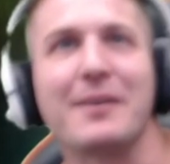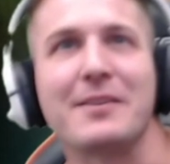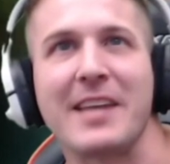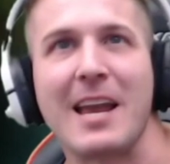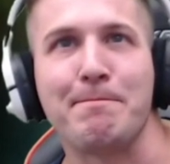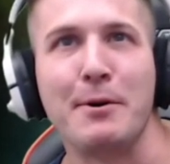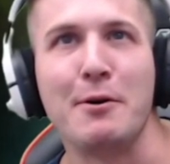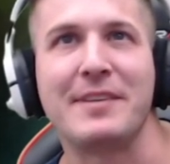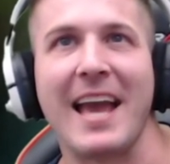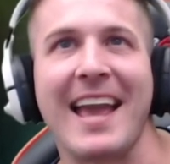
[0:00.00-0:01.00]
Say Boo
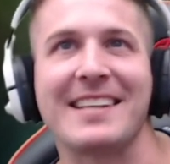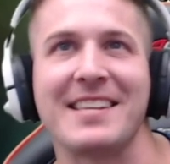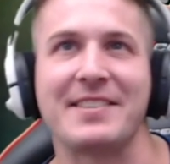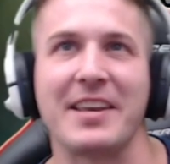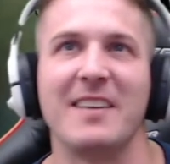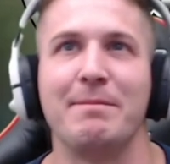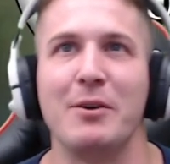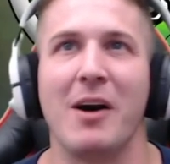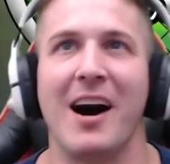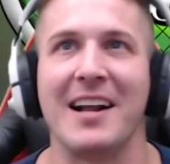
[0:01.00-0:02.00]
Tanks instead of
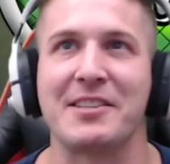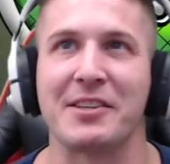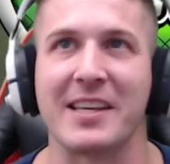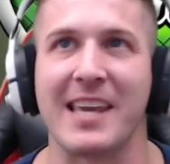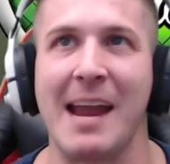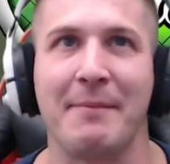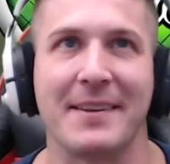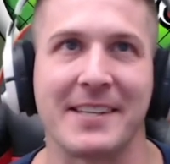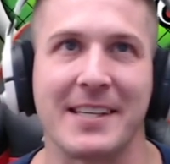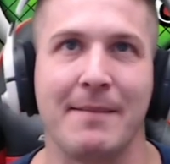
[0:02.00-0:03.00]
"boo Buhan so the game
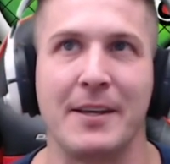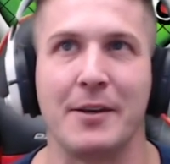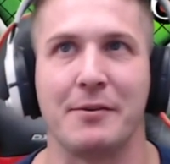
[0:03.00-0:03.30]
doesn't give you